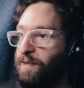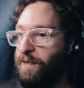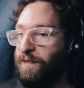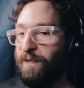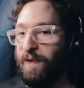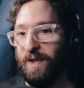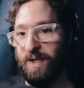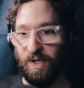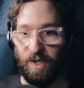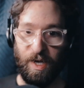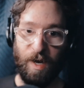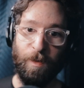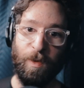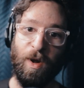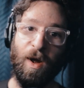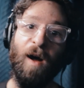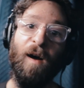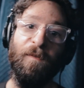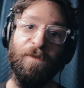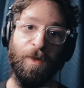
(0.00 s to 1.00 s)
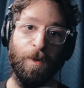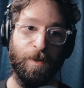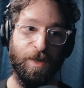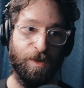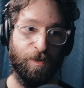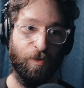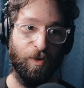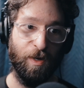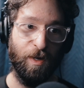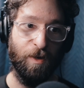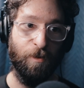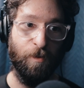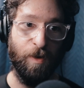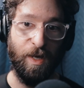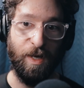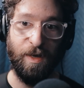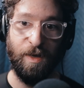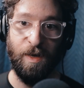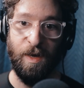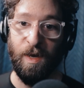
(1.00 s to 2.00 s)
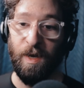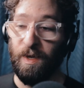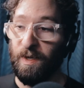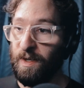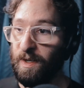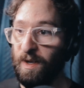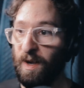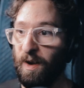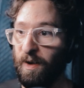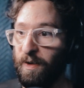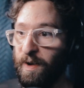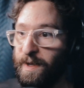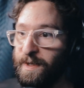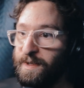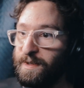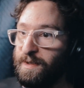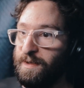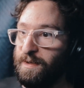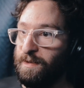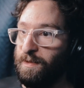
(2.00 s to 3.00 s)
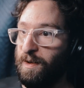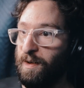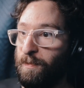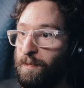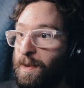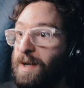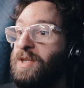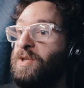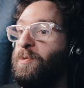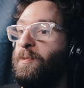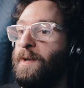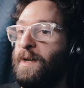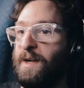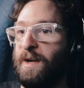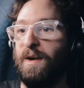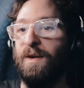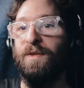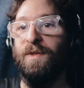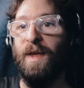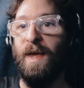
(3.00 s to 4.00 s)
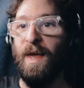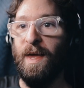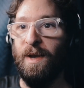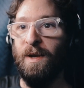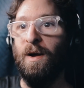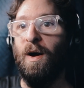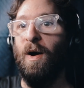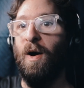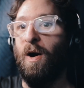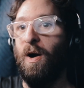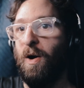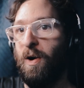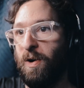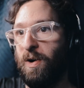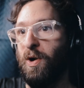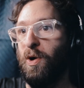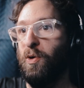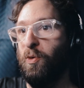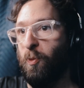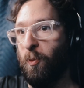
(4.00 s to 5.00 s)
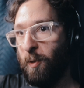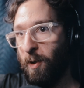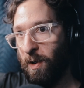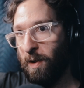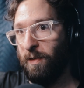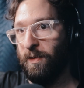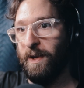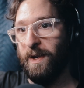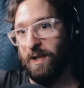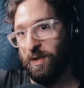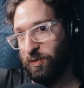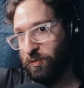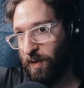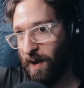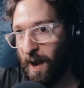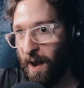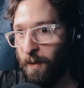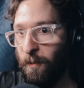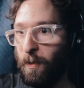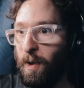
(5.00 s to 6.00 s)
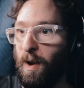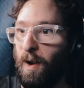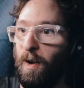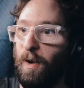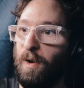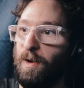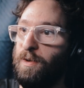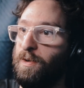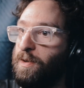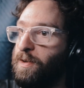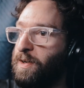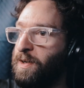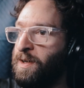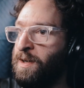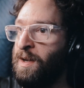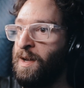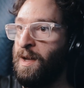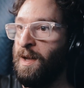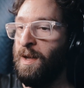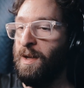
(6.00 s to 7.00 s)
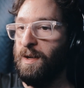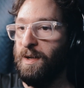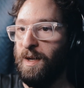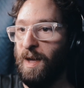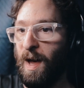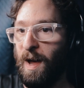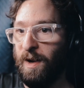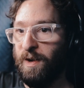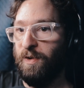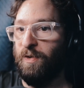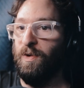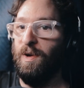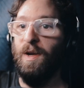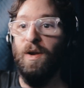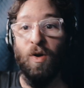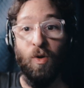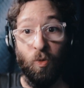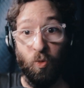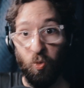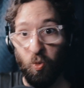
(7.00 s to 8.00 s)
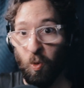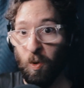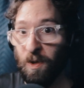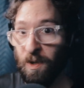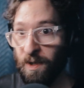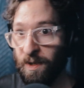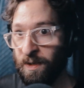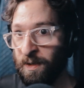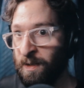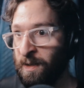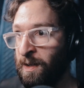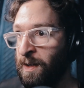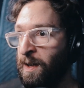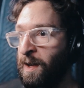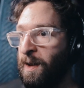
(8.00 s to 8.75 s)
the reflection coming off them is pretty weak. You know, it's much weaker than a hard wall like drywall or concrete or wood,